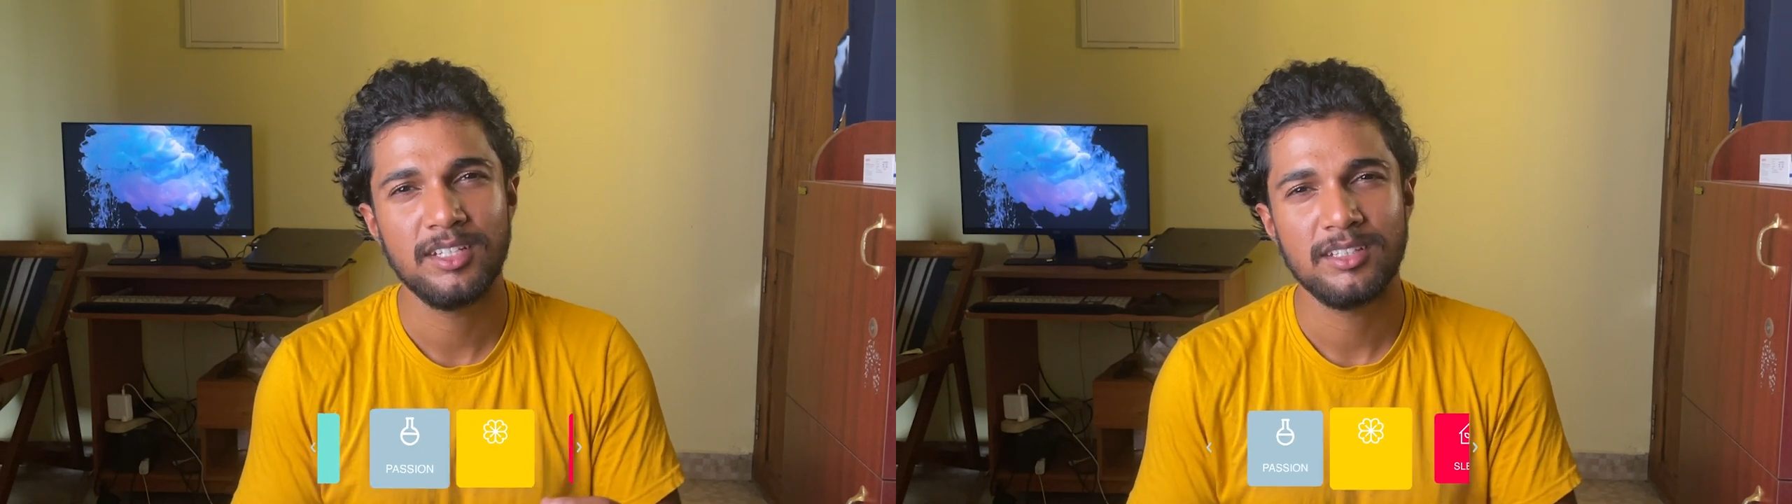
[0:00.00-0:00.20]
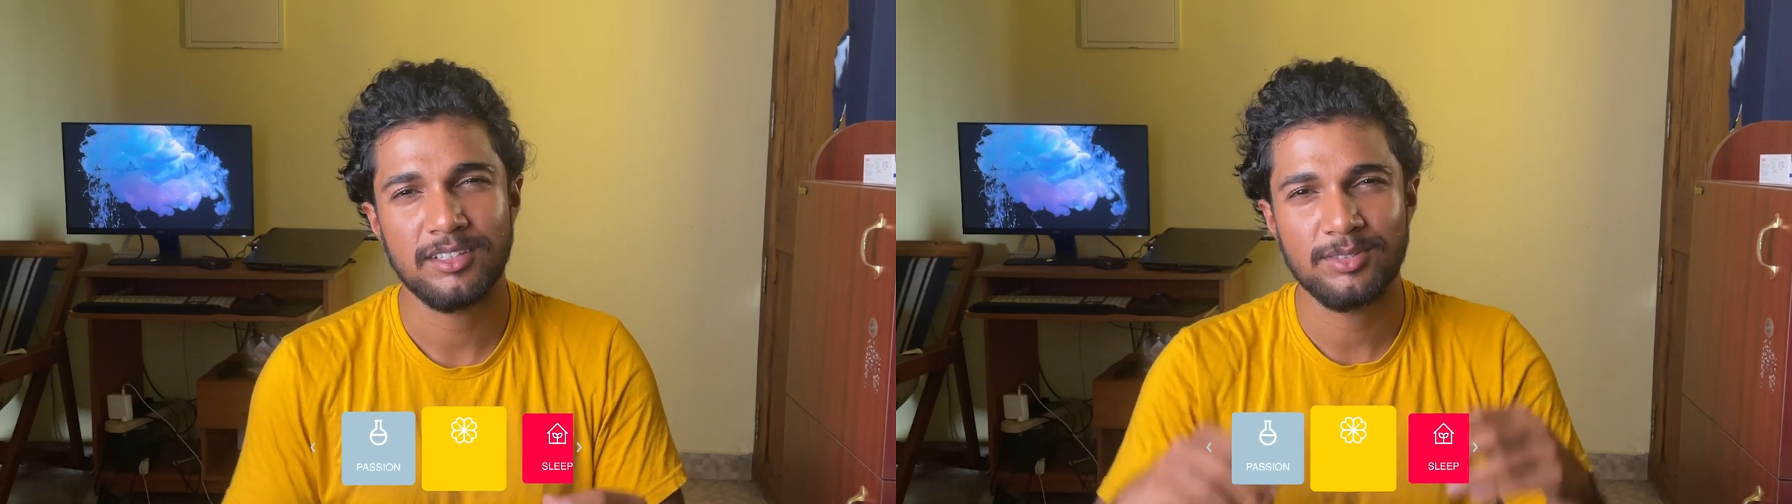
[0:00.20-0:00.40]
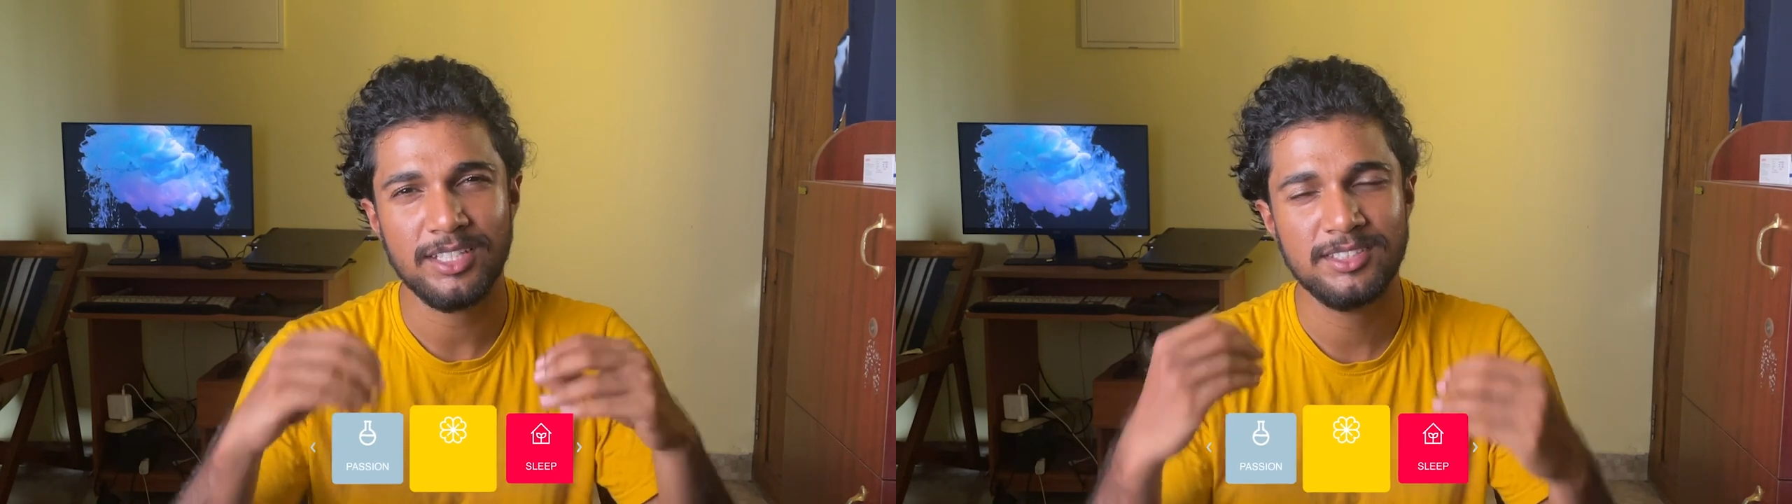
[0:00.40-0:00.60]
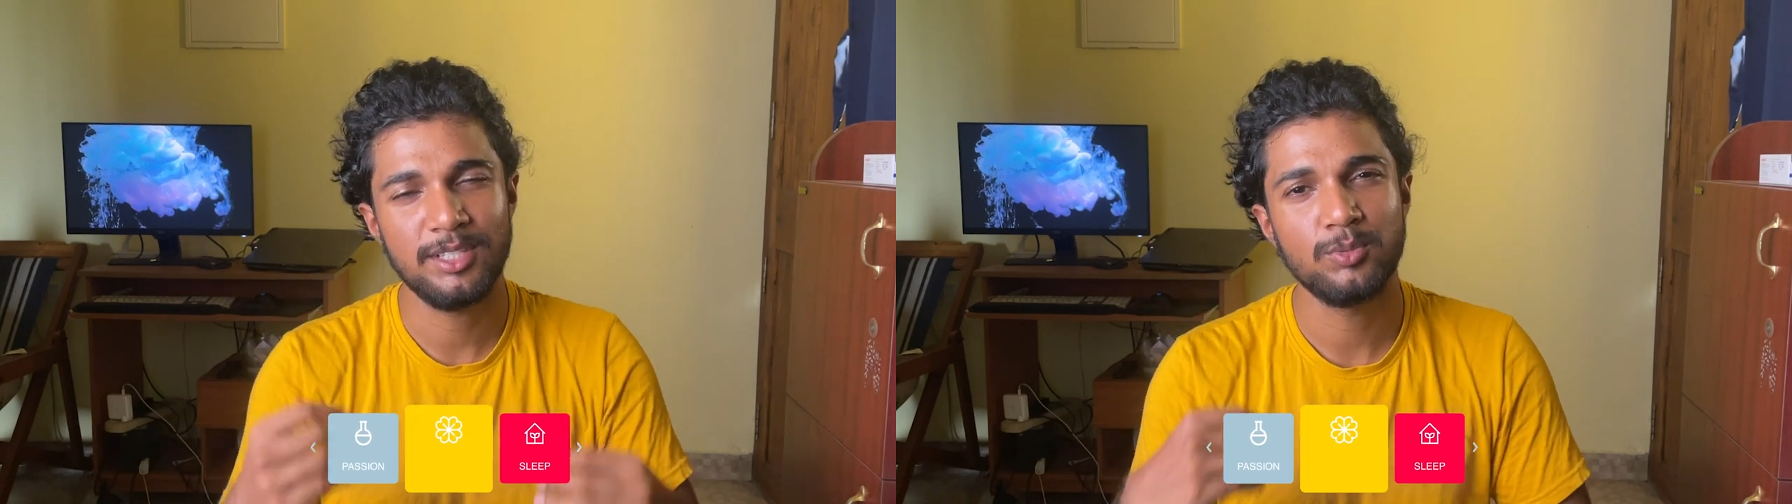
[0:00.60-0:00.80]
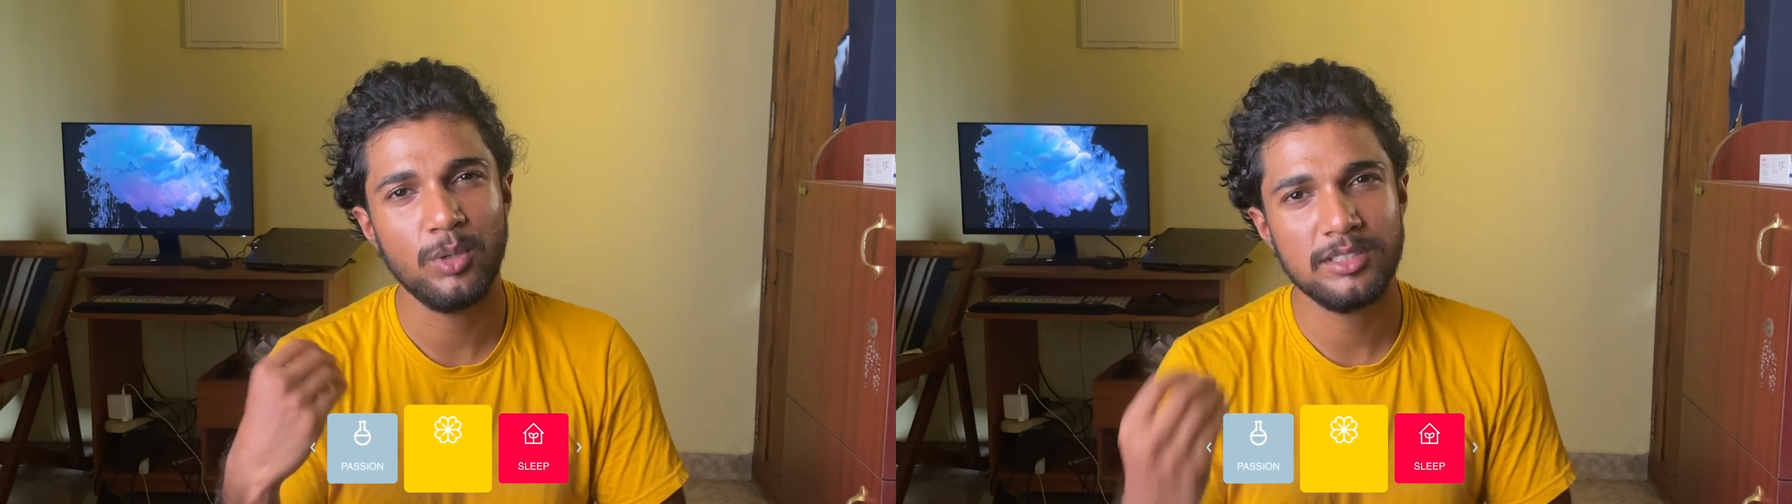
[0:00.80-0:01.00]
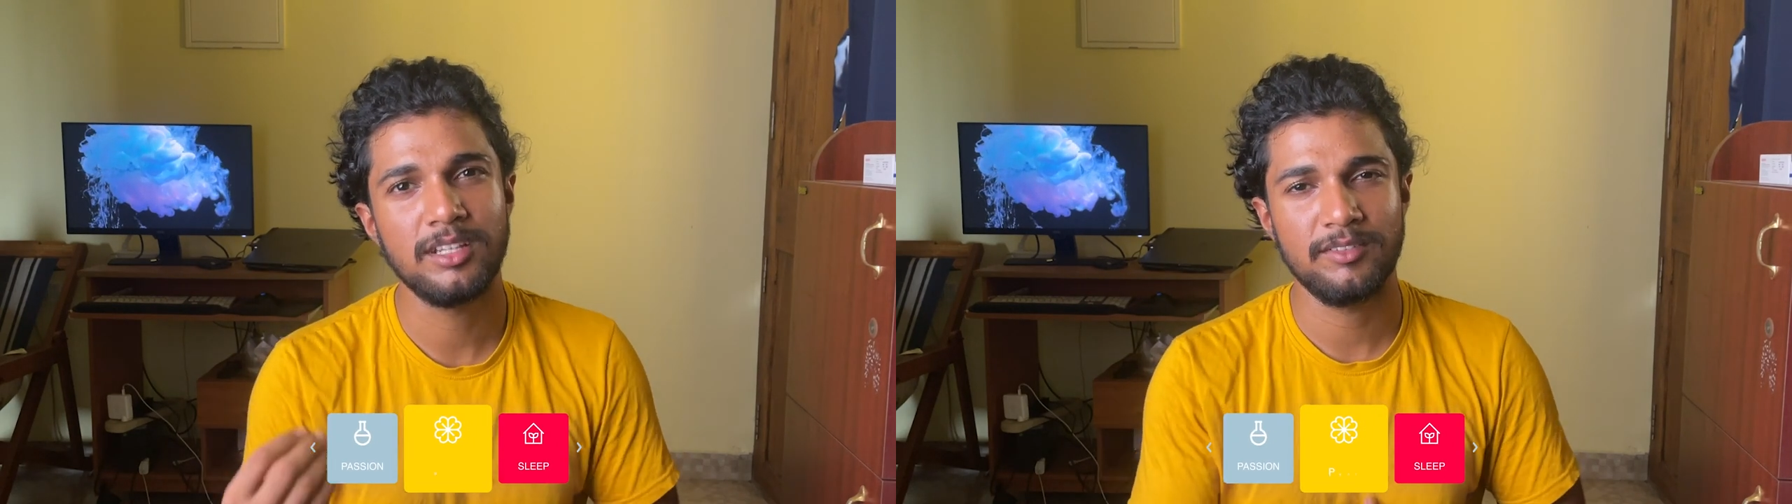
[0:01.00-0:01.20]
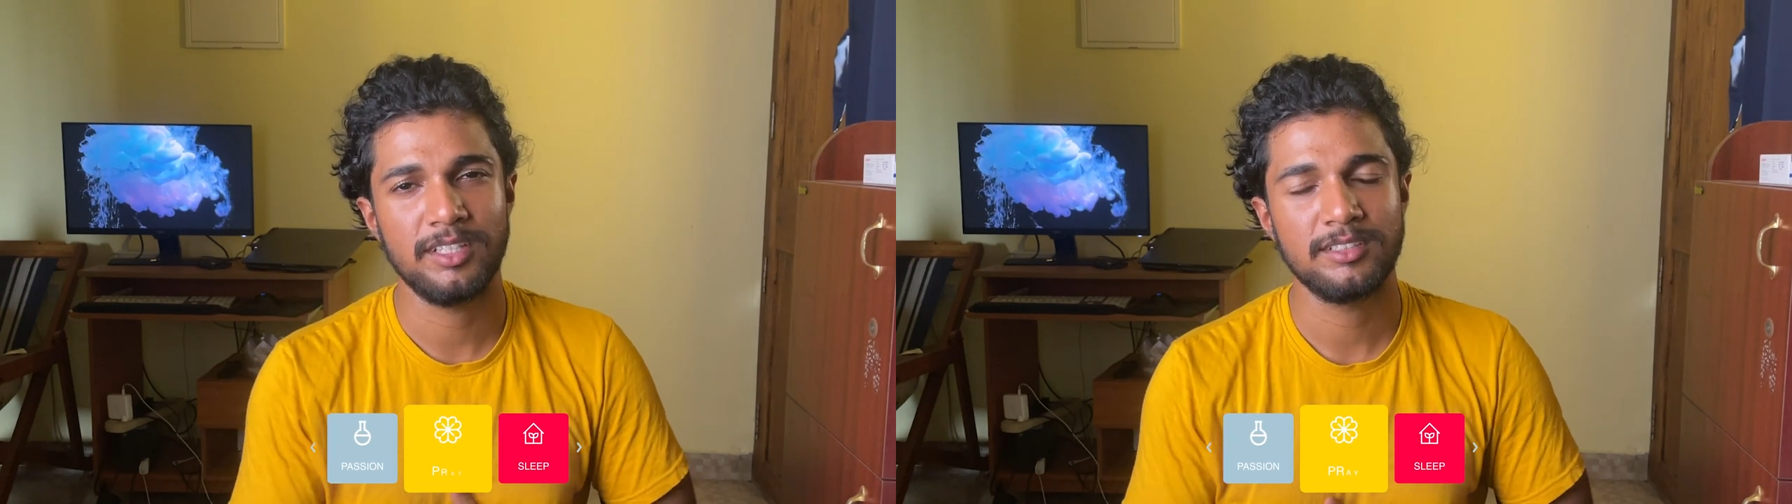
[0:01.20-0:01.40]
that's actually worth living.